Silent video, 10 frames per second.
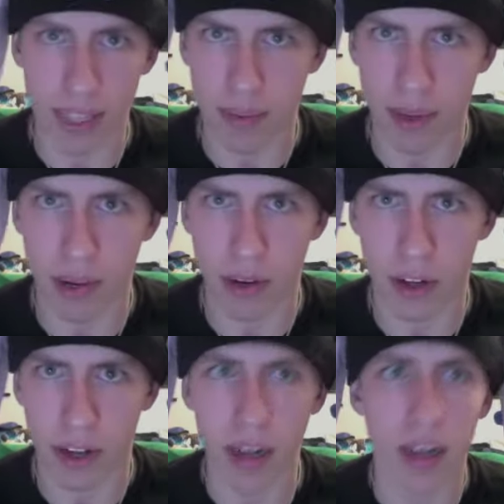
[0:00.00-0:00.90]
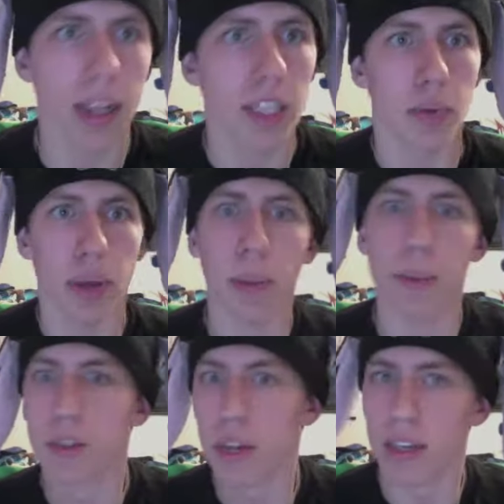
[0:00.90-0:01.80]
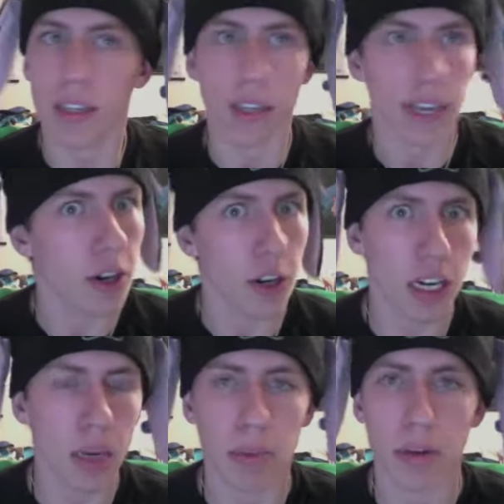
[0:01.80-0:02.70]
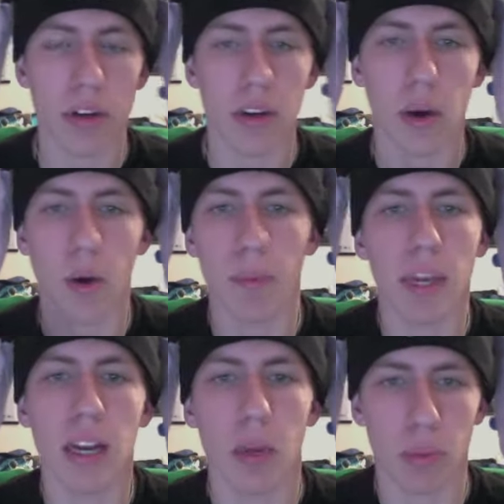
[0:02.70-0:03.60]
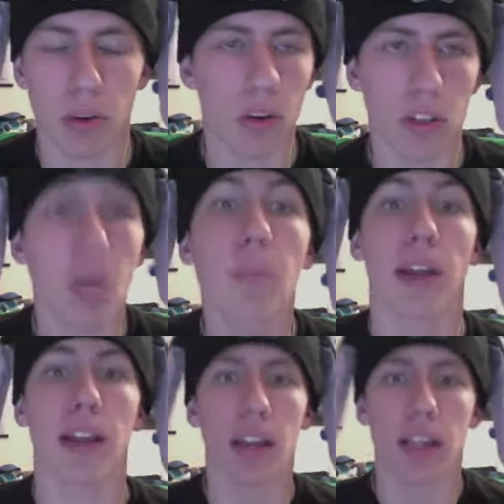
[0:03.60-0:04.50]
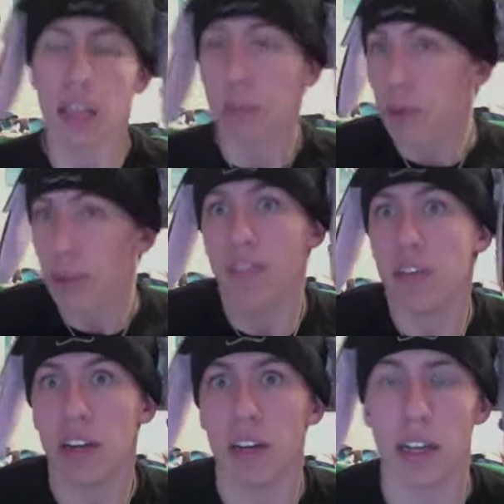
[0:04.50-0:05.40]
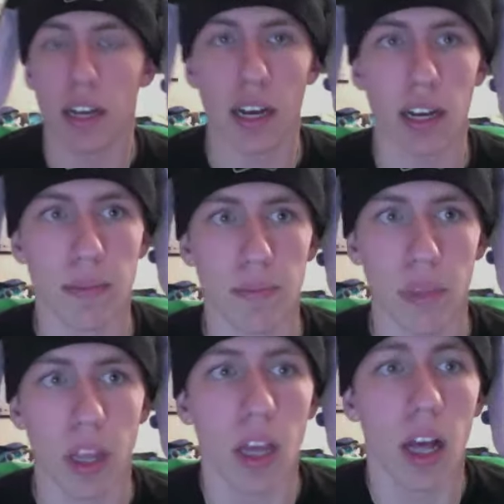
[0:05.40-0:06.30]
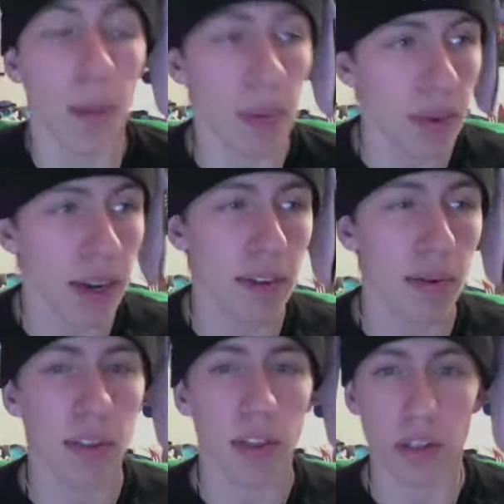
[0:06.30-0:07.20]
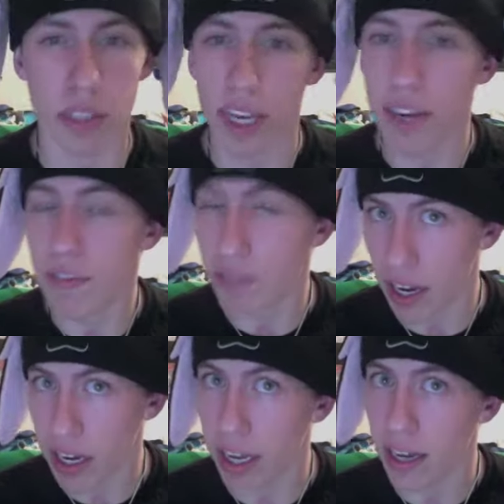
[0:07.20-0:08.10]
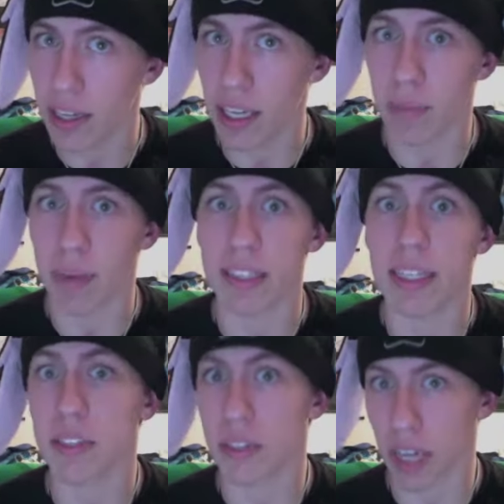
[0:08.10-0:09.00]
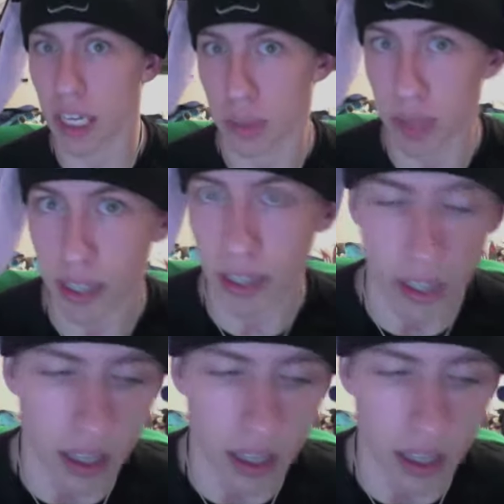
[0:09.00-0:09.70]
Let me know you're there so we can maybe try to like hook up or meet up or something. That'd be really fun. I'll be around Thursday and Friday in my Setzer cosplay.